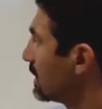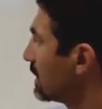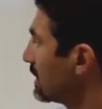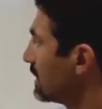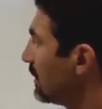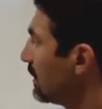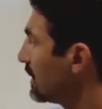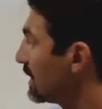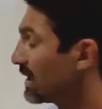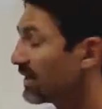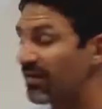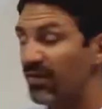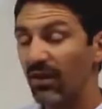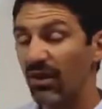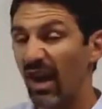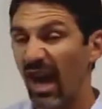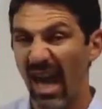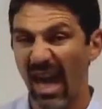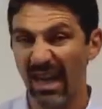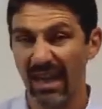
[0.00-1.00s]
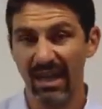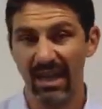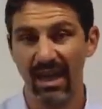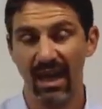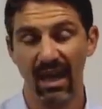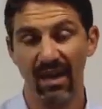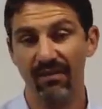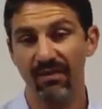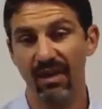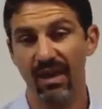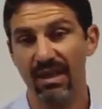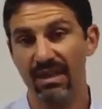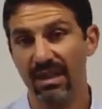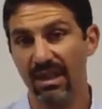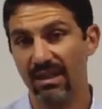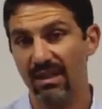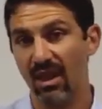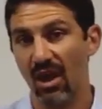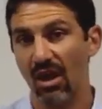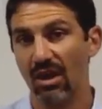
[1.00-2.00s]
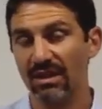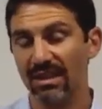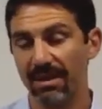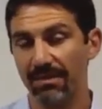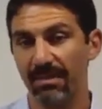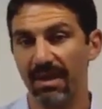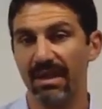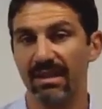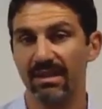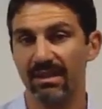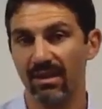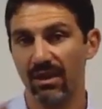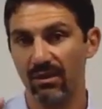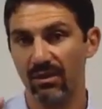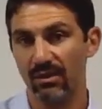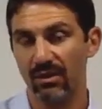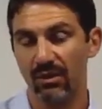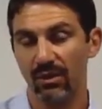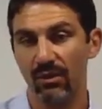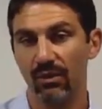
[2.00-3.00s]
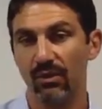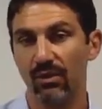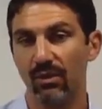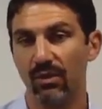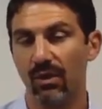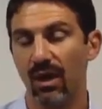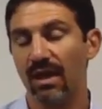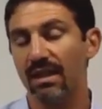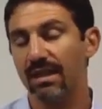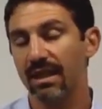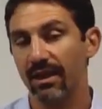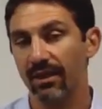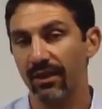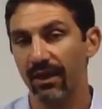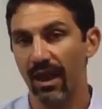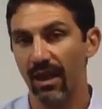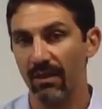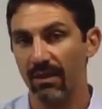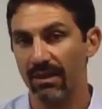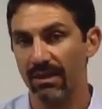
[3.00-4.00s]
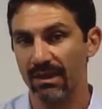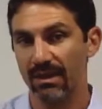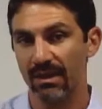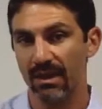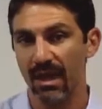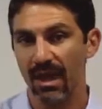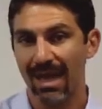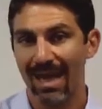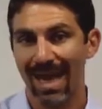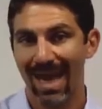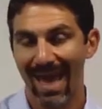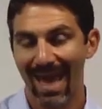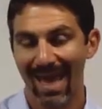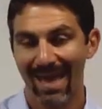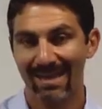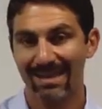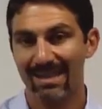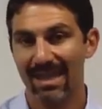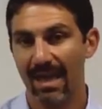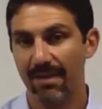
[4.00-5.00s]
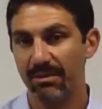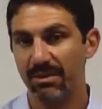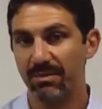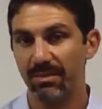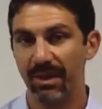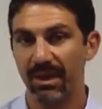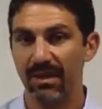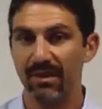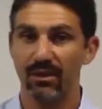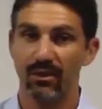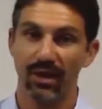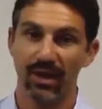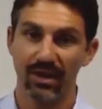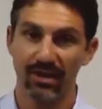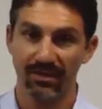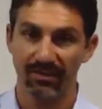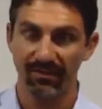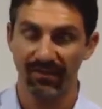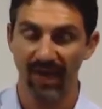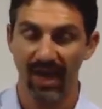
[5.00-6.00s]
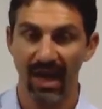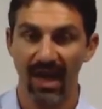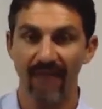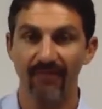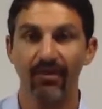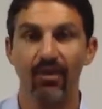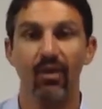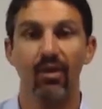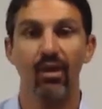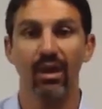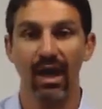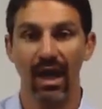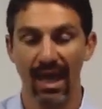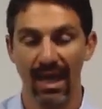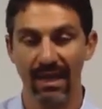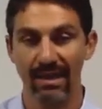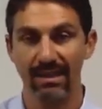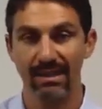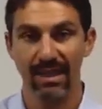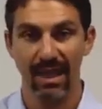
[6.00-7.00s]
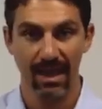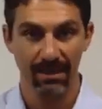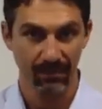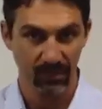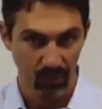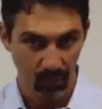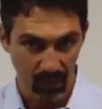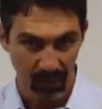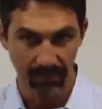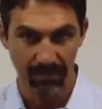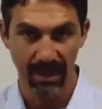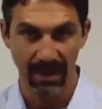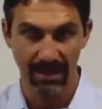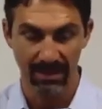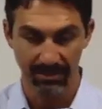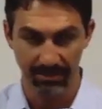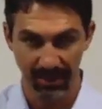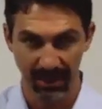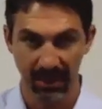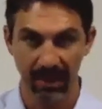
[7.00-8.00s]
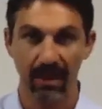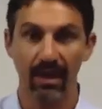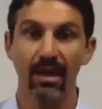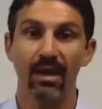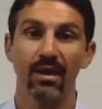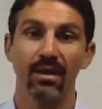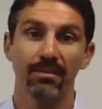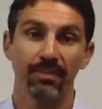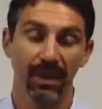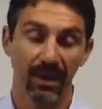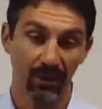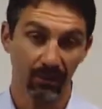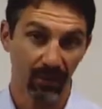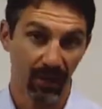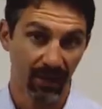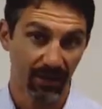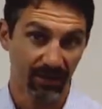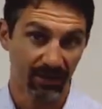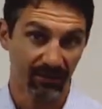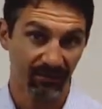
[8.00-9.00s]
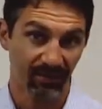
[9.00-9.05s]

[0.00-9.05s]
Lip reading: do this for any of these as long as it meets those two criteria, which is n times p is greater than 5 or n times 1 minus p being greater than